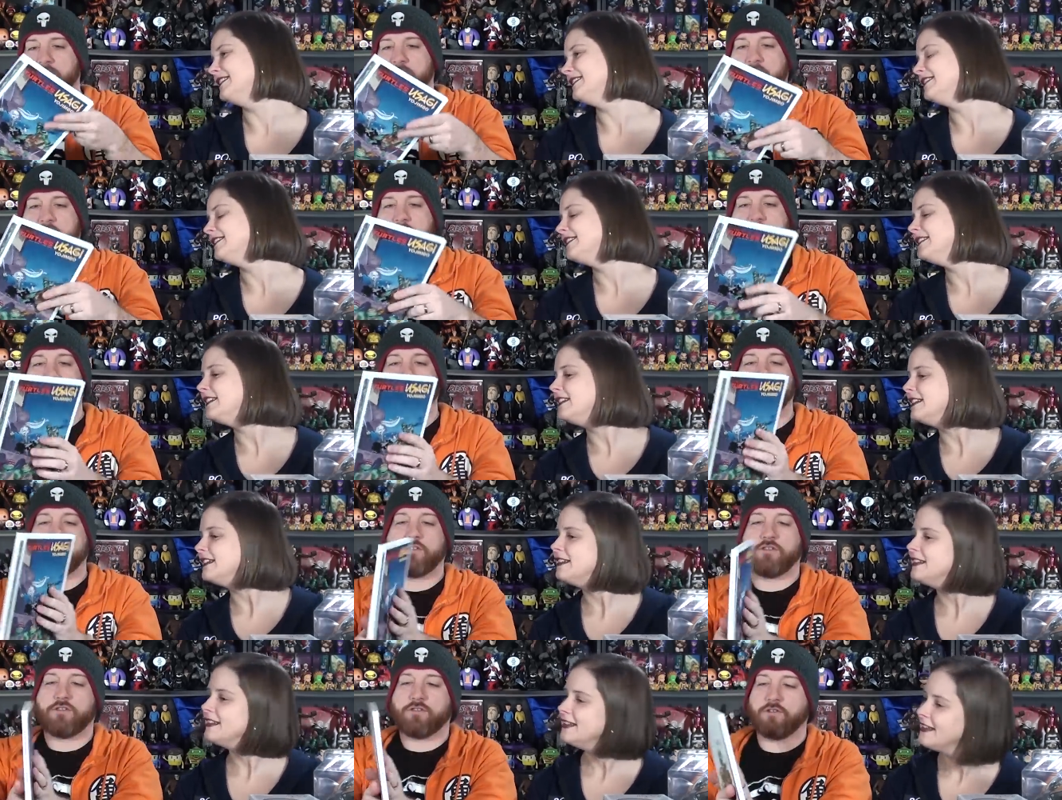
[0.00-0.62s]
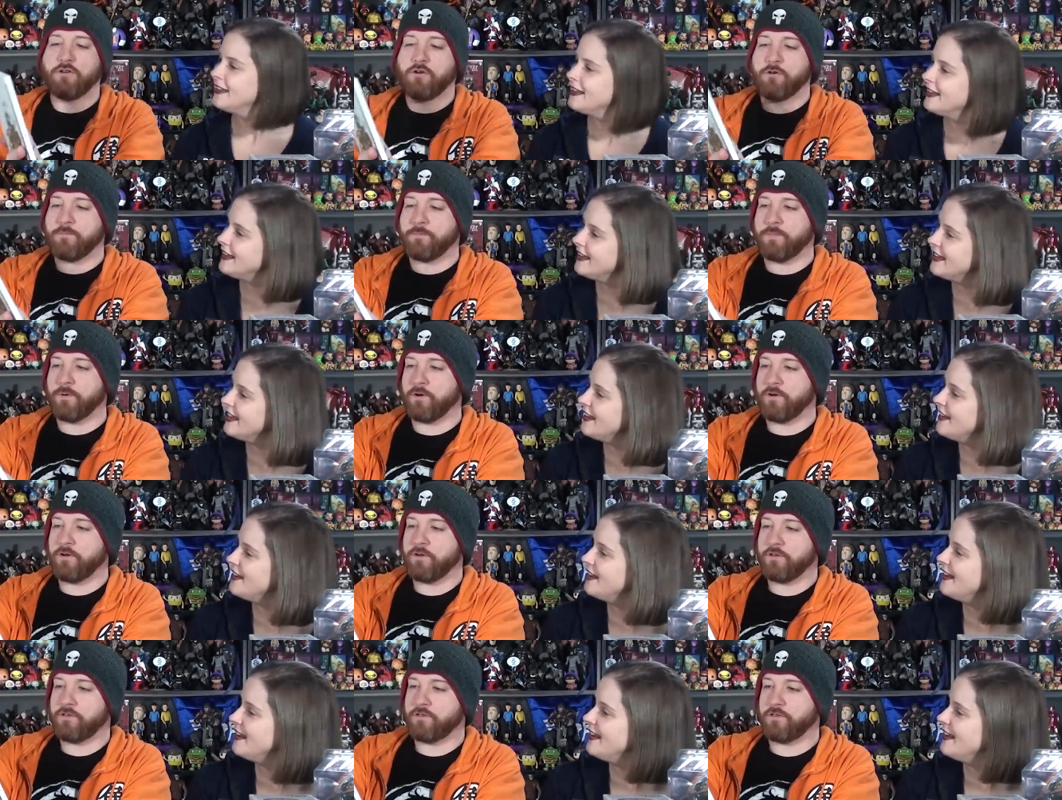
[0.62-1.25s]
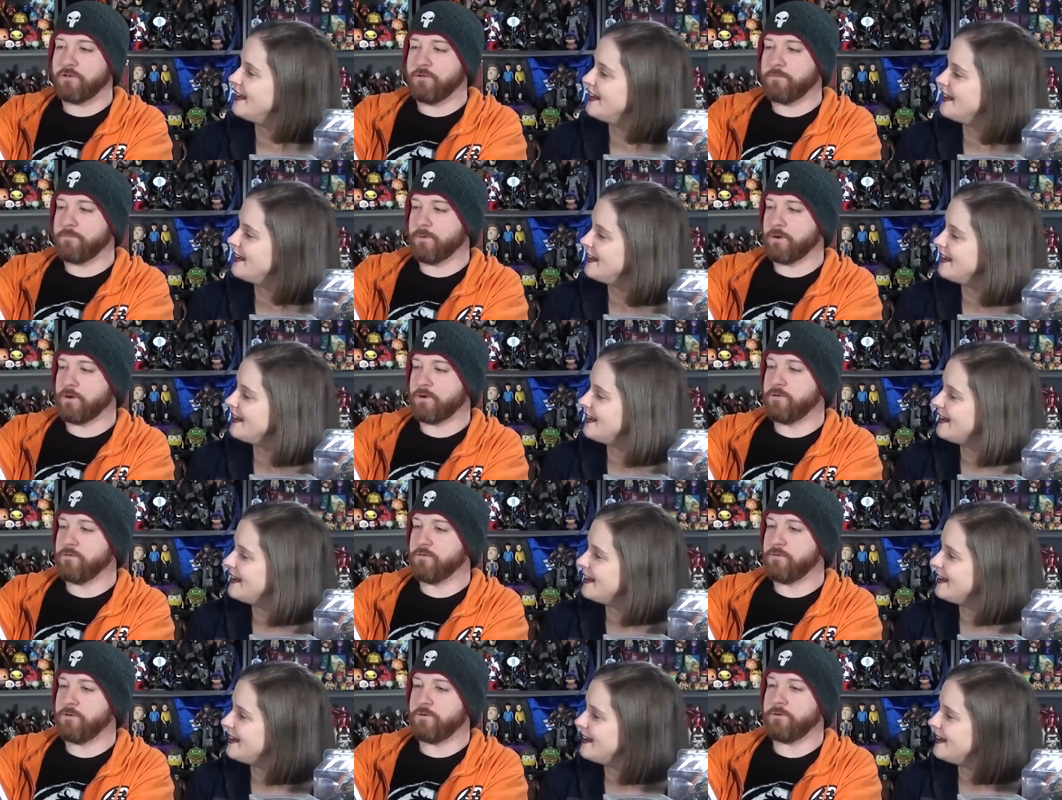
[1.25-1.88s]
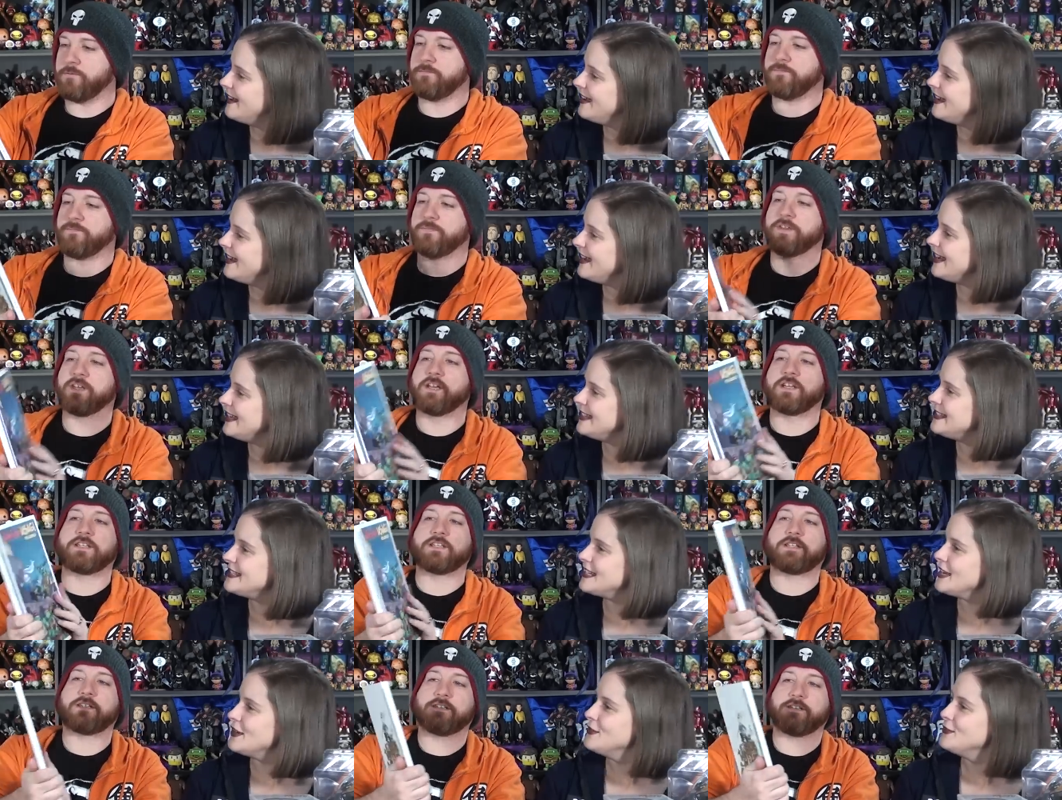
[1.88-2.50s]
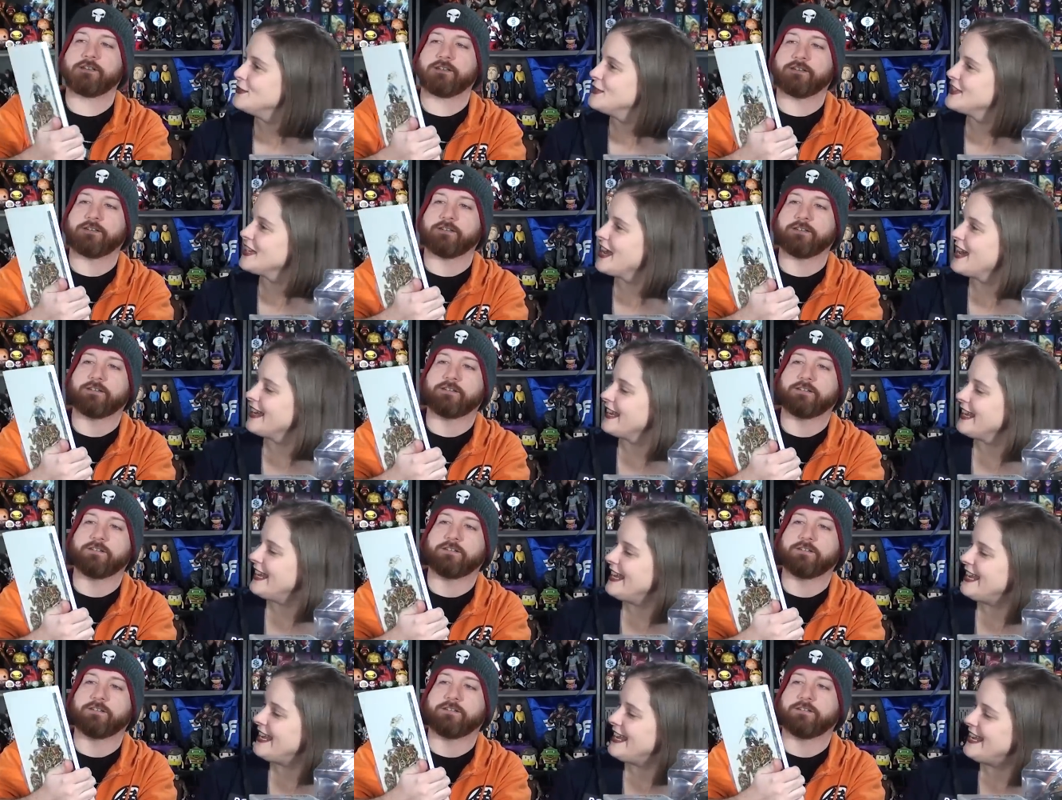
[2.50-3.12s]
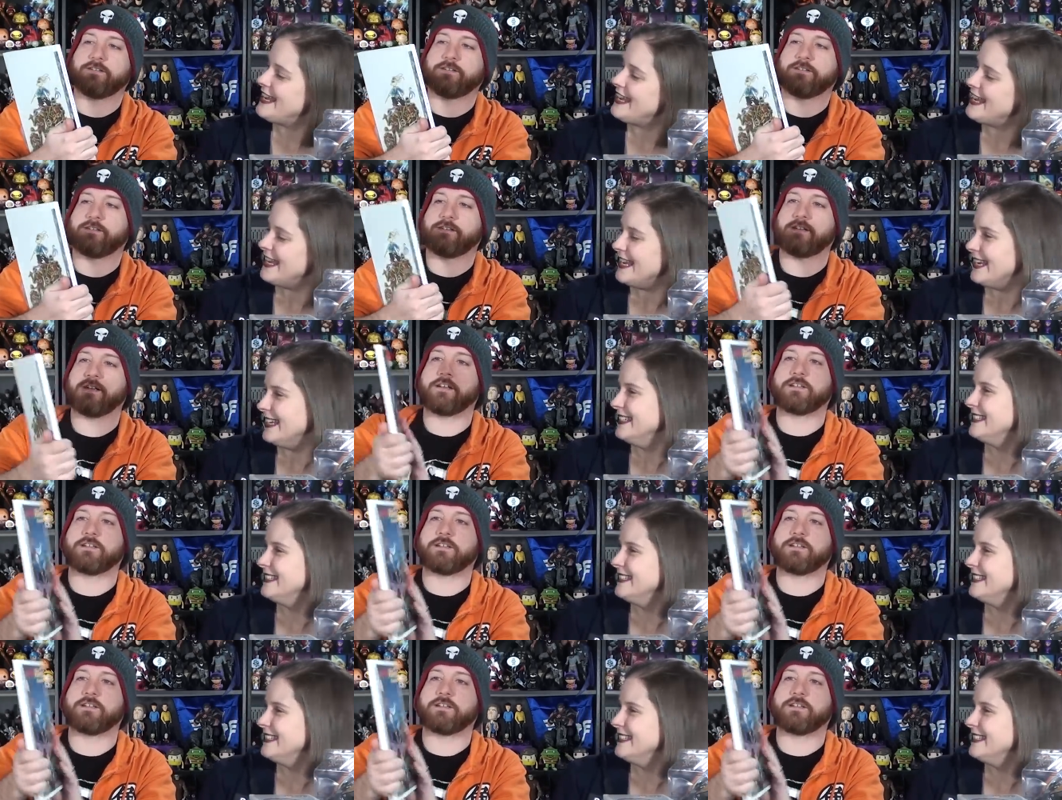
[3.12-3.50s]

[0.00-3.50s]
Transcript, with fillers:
Speaker 1: Okay, super super cool.
Speaker 2: It's Usagi.